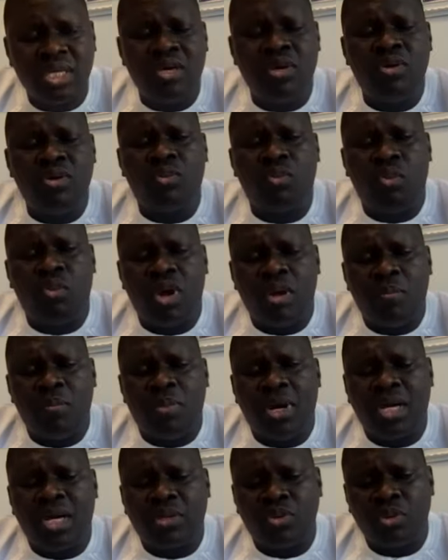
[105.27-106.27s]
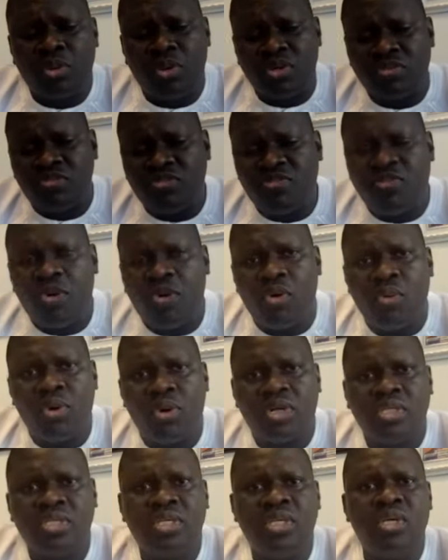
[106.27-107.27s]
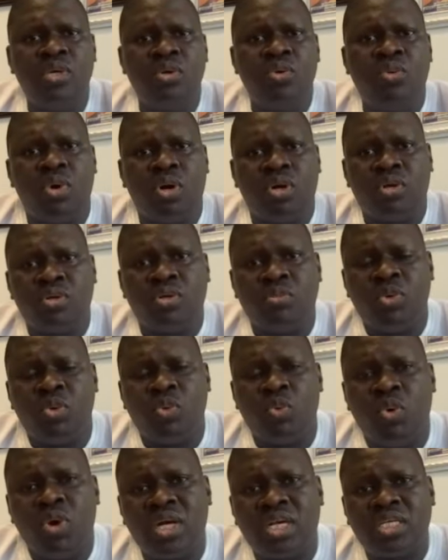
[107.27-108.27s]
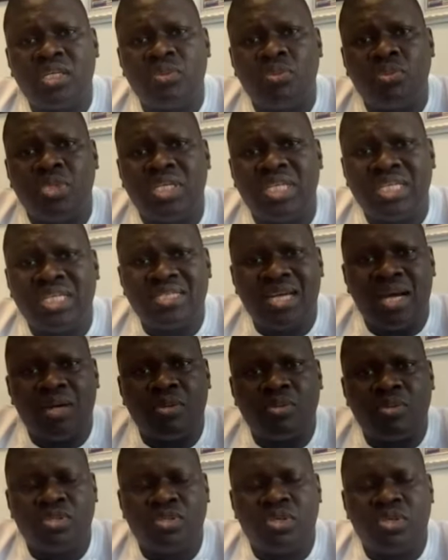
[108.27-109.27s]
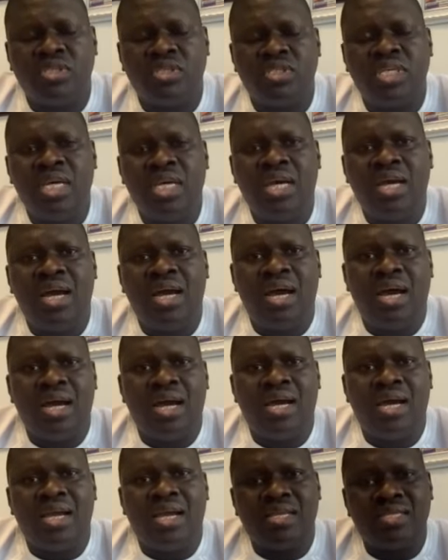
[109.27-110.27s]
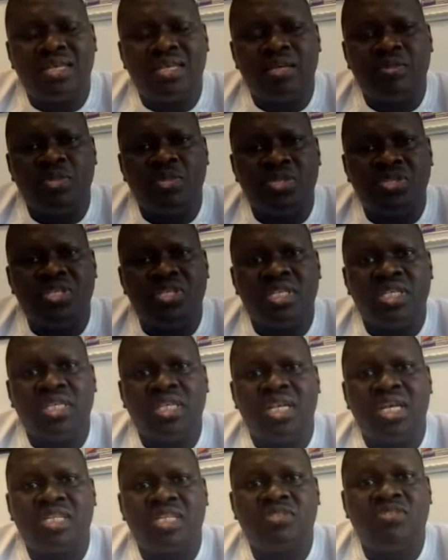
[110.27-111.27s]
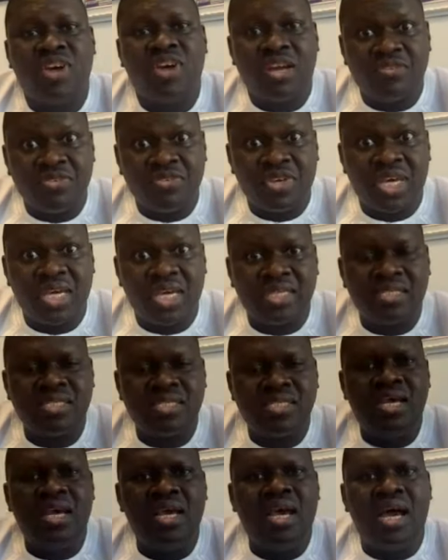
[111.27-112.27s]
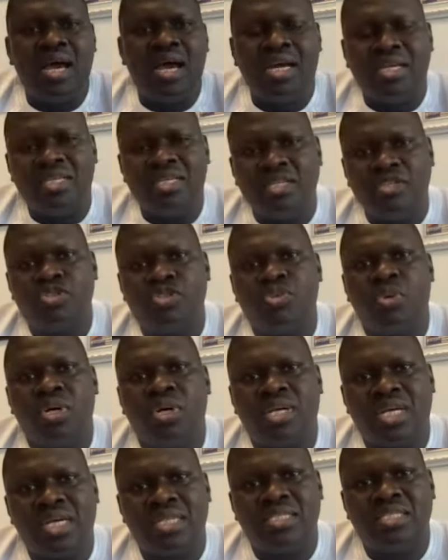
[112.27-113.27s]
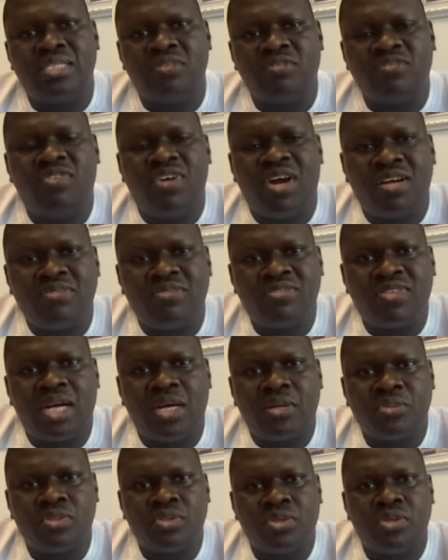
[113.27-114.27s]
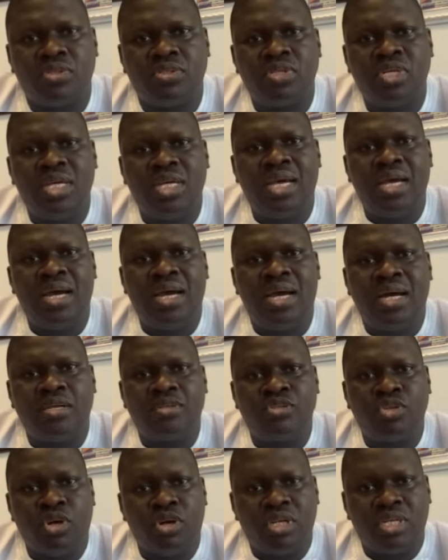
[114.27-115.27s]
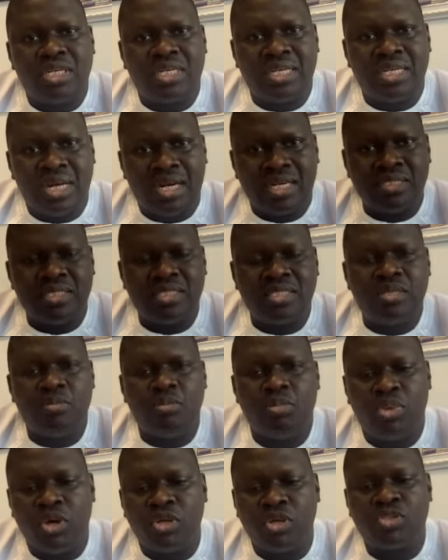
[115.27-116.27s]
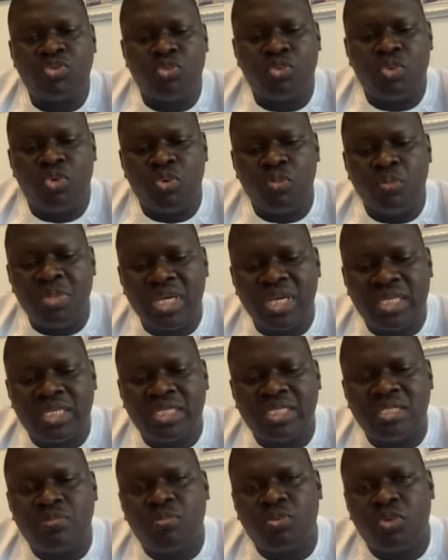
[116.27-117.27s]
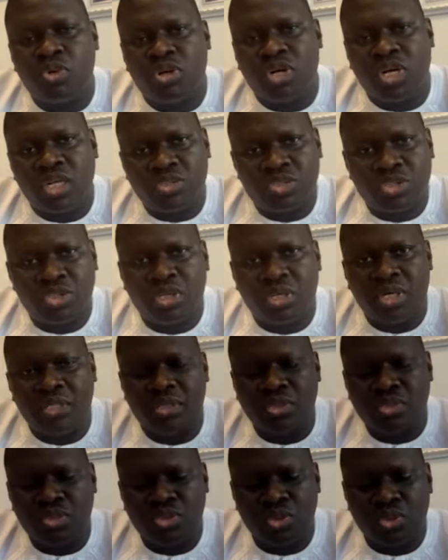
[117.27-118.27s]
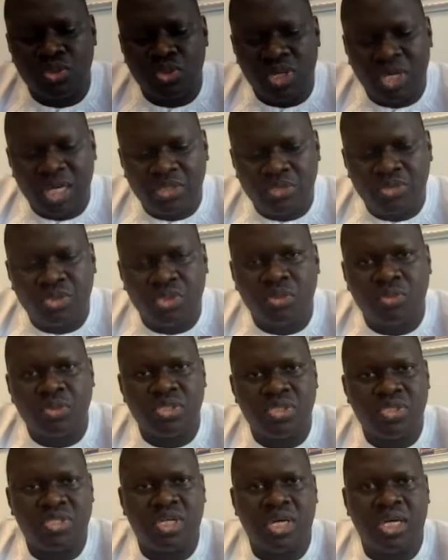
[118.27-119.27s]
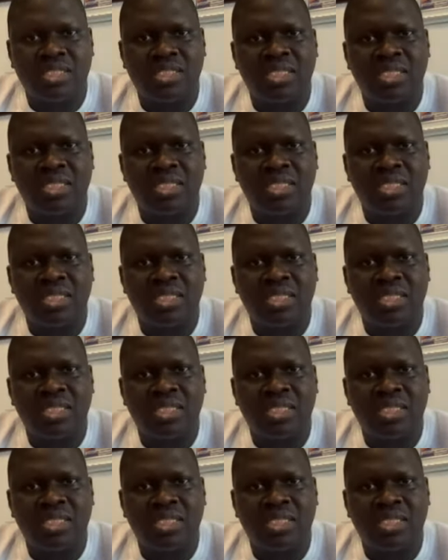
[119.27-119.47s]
whereby going forward, we're going to be working with 1,000 SMEs in the next 5 years, each one getting $5,000 grants, but we'll make it progressionary. So gradual we start.